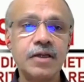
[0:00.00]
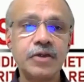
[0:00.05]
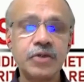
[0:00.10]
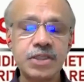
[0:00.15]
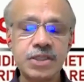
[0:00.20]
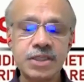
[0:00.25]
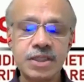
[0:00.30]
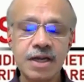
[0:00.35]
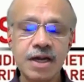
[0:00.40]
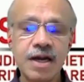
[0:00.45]

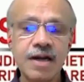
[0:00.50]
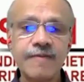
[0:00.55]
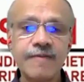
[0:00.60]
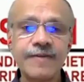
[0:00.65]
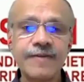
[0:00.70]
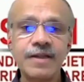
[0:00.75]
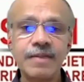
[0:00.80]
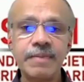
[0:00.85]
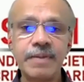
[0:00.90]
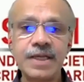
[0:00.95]
You
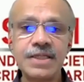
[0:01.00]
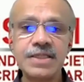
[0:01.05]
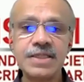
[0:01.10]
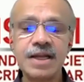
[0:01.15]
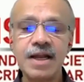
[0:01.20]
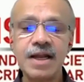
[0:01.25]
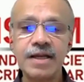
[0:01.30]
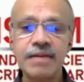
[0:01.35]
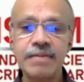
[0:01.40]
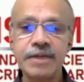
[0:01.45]
start with a
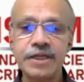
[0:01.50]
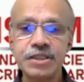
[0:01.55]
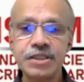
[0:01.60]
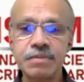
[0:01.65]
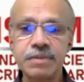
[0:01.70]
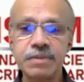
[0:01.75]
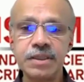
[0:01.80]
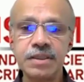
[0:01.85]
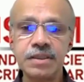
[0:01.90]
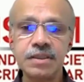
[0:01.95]
baseline
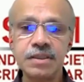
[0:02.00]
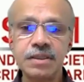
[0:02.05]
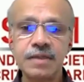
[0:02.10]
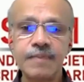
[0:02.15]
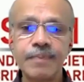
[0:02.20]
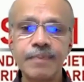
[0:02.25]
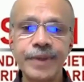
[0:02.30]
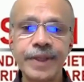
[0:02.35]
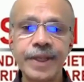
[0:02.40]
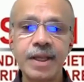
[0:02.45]

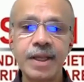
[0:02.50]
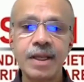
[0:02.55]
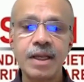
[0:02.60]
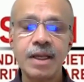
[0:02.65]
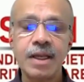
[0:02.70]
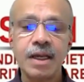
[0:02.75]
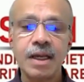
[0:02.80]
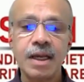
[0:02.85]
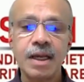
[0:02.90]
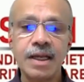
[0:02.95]
measurement,
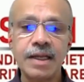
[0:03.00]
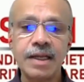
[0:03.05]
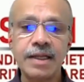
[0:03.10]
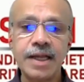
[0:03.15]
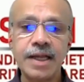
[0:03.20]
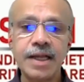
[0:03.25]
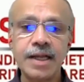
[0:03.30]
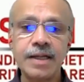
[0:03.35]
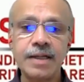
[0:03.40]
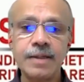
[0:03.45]

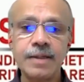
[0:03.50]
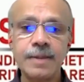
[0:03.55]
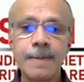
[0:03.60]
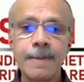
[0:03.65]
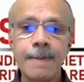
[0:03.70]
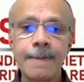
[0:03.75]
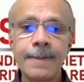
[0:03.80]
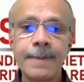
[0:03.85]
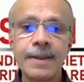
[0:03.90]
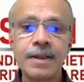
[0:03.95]
and
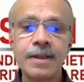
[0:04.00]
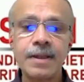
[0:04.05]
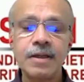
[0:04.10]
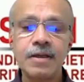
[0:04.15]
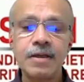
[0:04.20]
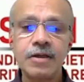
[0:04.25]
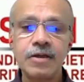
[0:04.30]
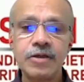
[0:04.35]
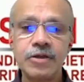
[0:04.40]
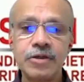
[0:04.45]
then
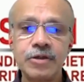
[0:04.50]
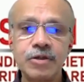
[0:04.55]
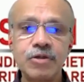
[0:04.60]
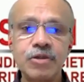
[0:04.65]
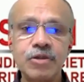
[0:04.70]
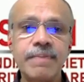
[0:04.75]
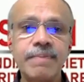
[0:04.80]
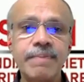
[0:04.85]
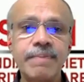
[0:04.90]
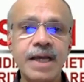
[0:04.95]
you
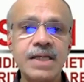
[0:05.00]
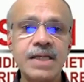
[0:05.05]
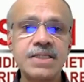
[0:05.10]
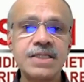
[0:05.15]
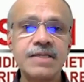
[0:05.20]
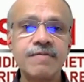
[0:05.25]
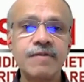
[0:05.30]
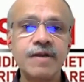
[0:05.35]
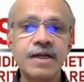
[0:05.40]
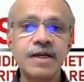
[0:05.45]
do the
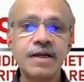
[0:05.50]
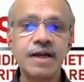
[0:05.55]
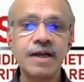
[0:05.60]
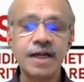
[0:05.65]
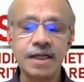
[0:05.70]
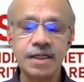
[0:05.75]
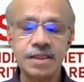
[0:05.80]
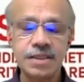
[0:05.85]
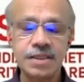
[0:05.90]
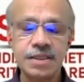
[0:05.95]
passive leg
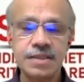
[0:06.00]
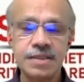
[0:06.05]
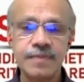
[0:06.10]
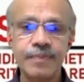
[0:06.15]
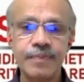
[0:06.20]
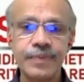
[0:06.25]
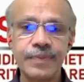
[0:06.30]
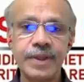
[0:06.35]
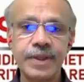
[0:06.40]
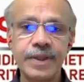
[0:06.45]

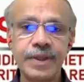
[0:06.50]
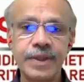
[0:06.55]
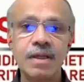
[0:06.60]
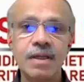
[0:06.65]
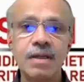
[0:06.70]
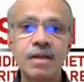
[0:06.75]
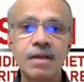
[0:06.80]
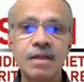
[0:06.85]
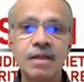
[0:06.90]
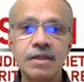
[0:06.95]
raise.
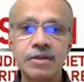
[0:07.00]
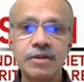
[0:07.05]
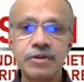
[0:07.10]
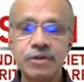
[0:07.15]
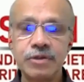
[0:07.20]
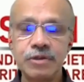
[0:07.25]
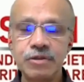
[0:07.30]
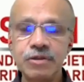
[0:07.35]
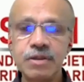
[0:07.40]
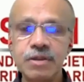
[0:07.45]

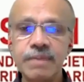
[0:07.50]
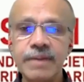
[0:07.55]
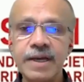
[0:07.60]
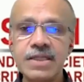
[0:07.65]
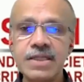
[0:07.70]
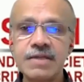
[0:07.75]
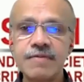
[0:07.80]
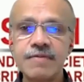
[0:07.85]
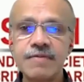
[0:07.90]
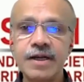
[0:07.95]
You do the
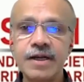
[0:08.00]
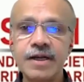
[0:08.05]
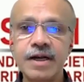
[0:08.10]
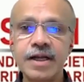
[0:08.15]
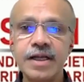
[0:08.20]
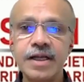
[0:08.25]
passive leg